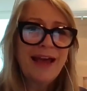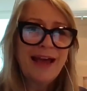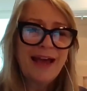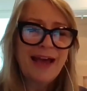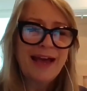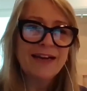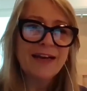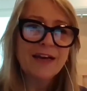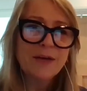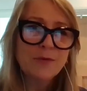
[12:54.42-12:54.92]

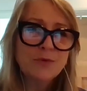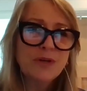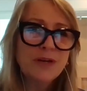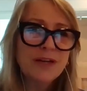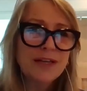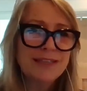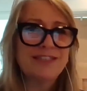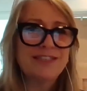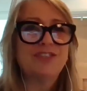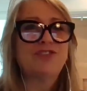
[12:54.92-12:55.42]
And I would
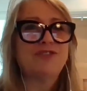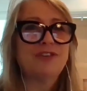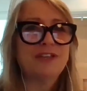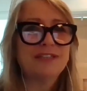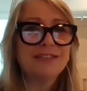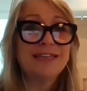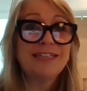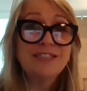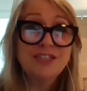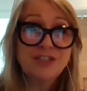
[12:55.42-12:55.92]
like to
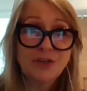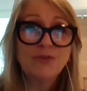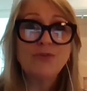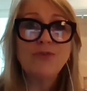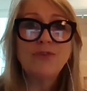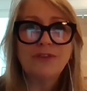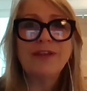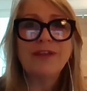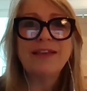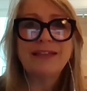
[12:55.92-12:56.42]
stress, I
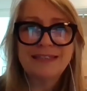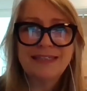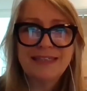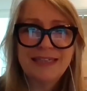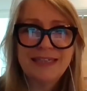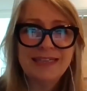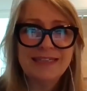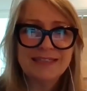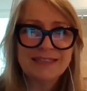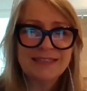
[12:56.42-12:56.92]
don't think it
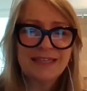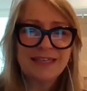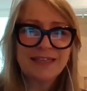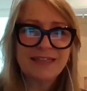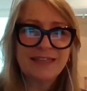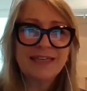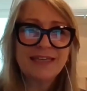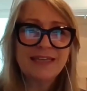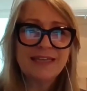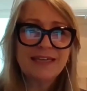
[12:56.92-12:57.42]
is. I
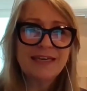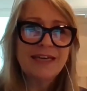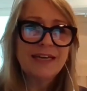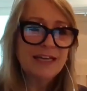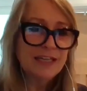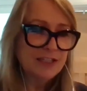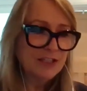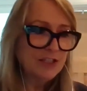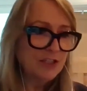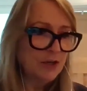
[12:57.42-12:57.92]
think,
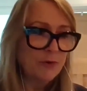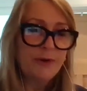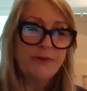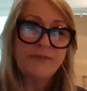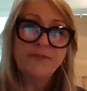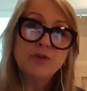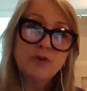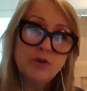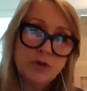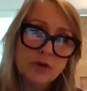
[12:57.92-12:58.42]

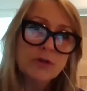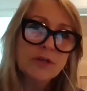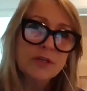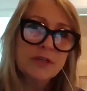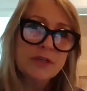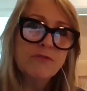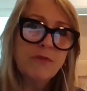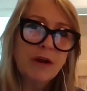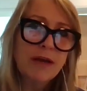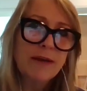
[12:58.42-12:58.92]
if you look
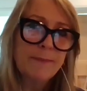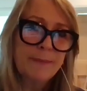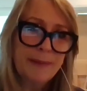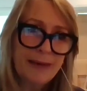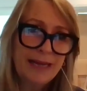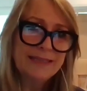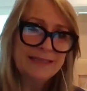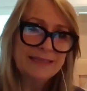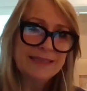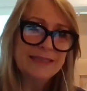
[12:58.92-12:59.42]
in the right
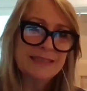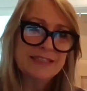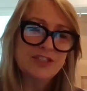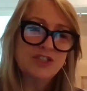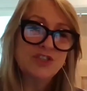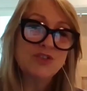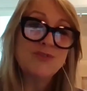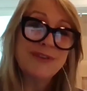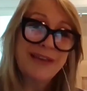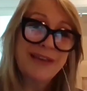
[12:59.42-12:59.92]

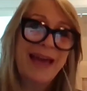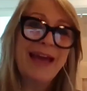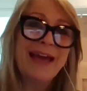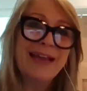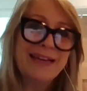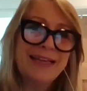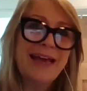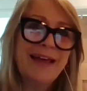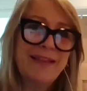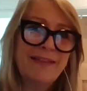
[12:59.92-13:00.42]
places, you
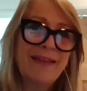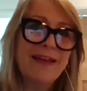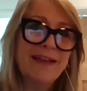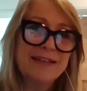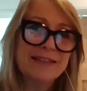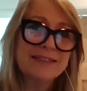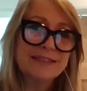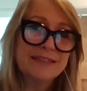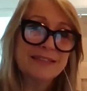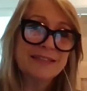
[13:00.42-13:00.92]
can get
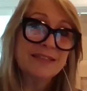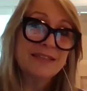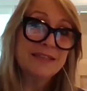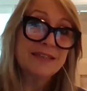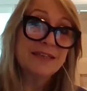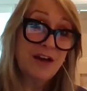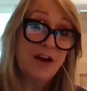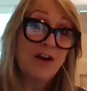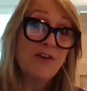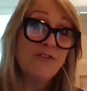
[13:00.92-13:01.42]
that
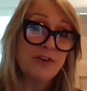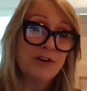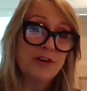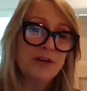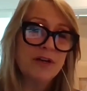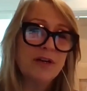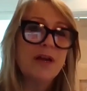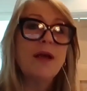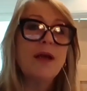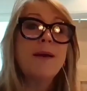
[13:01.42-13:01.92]

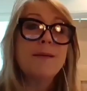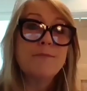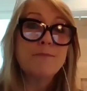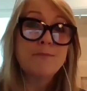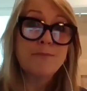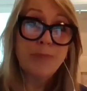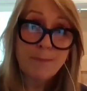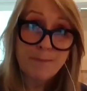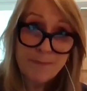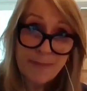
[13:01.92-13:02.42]
cover,
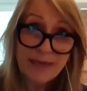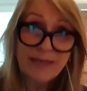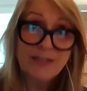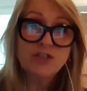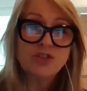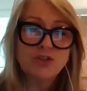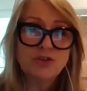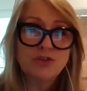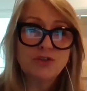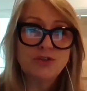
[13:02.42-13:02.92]
but make
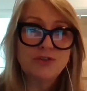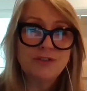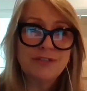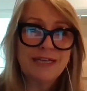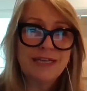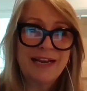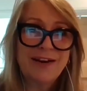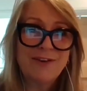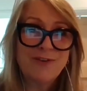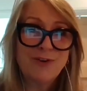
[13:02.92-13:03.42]
sure you
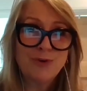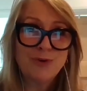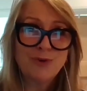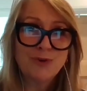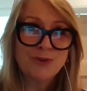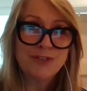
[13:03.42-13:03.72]
declare all your